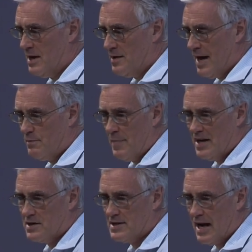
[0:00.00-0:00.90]
than
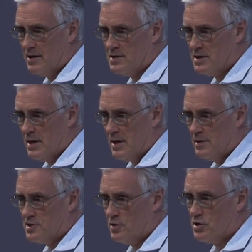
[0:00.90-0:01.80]
makes sense in a
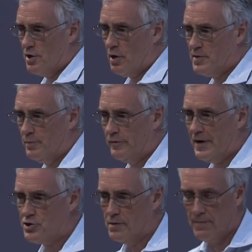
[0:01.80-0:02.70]
socially optimal
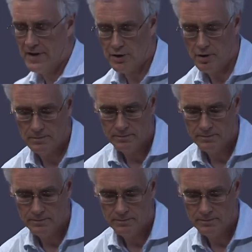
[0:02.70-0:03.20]
fashion. Thank you.